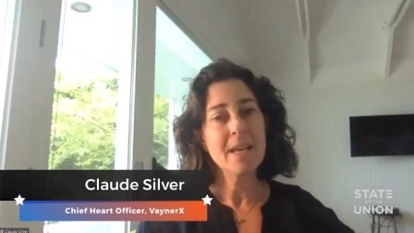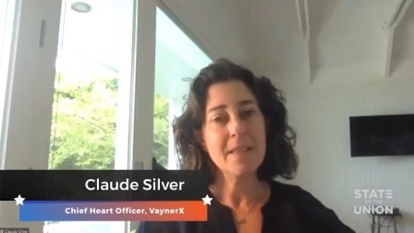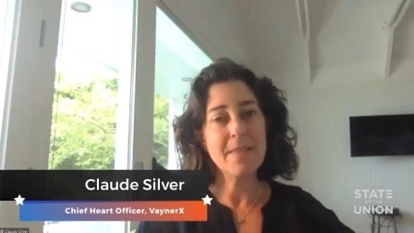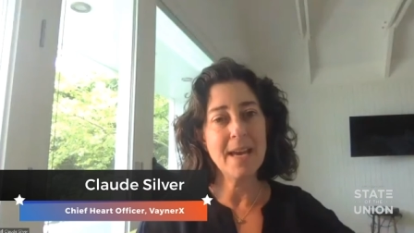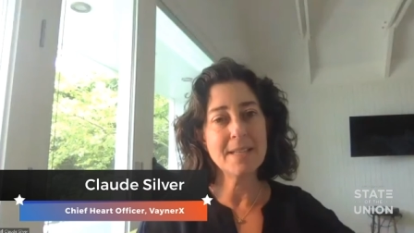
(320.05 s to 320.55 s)

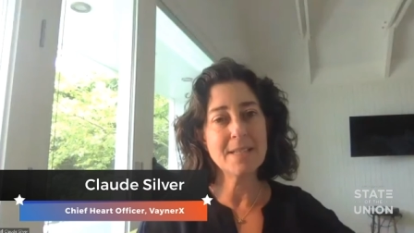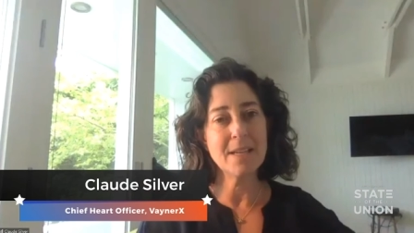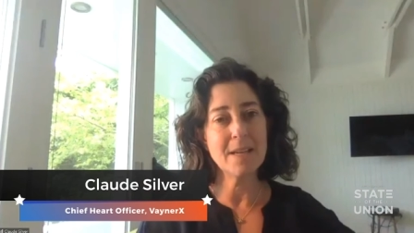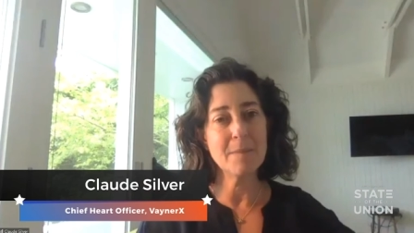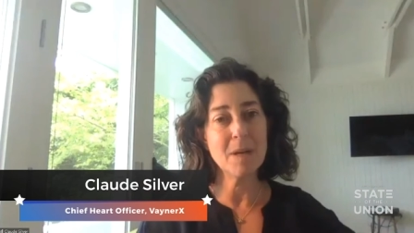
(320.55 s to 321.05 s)
that
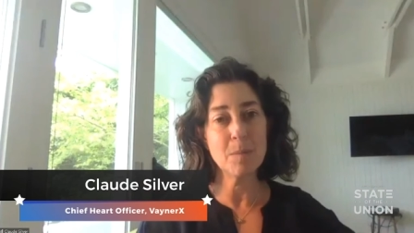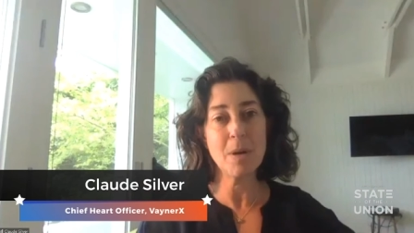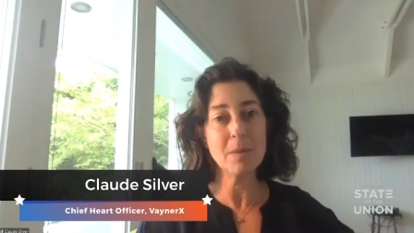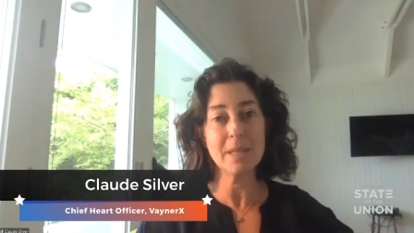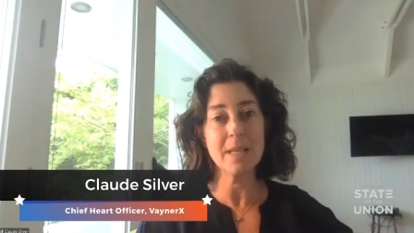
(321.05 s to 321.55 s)
um, are
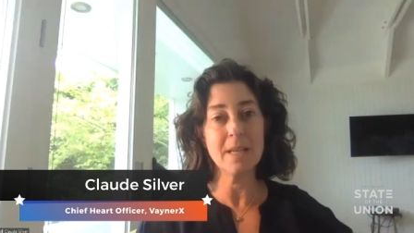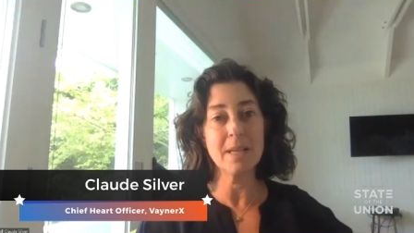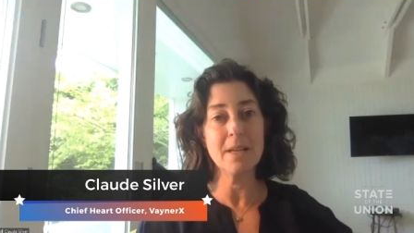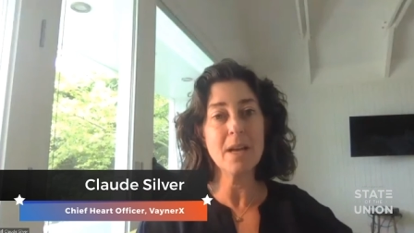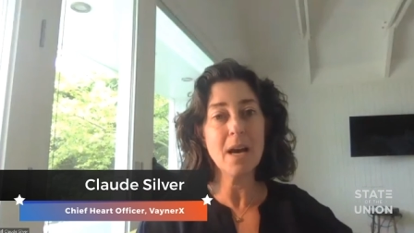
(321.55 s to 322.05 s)

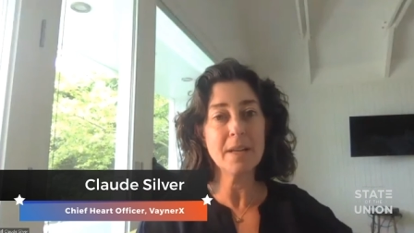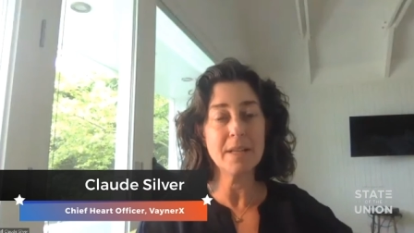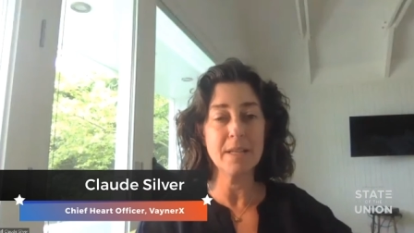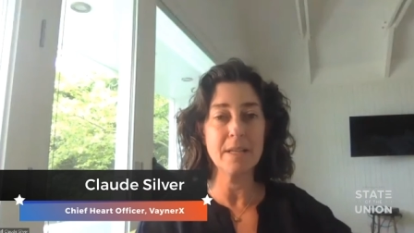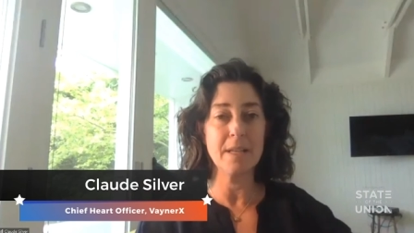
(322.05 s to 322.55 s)
probably
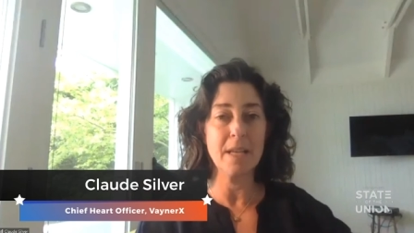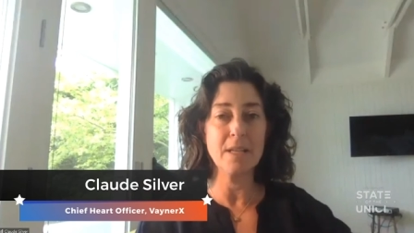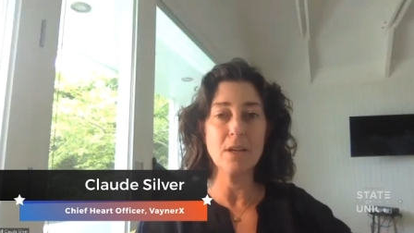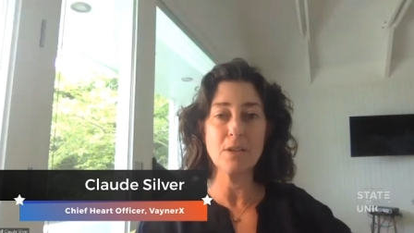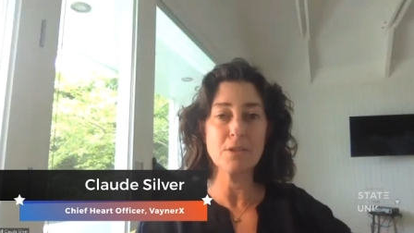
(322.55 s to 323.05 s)
not in a
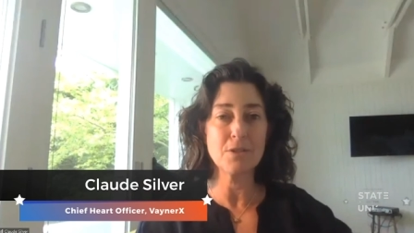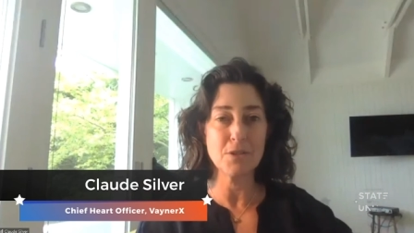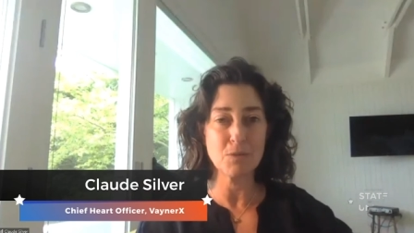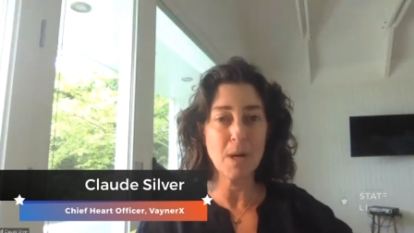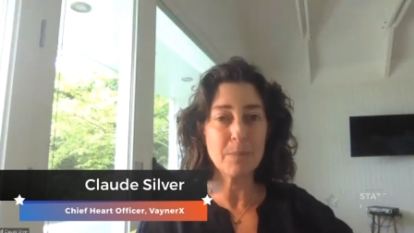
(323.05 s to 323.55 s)

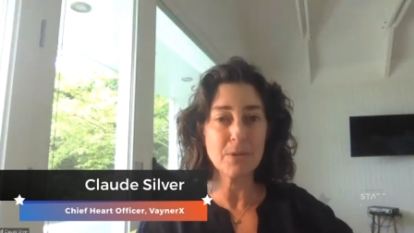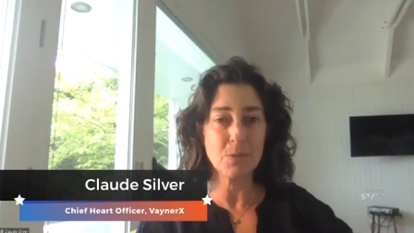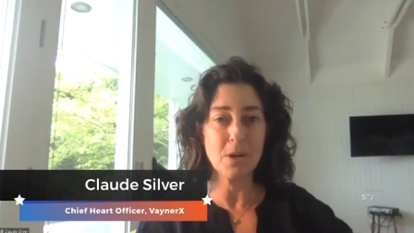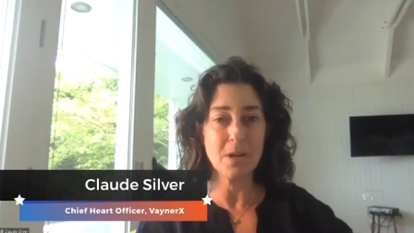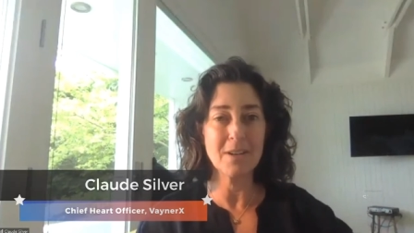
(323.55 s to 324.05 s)
youngster's
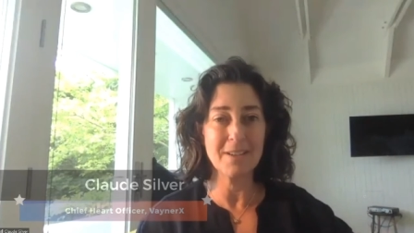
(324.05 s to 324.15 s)
repertoire,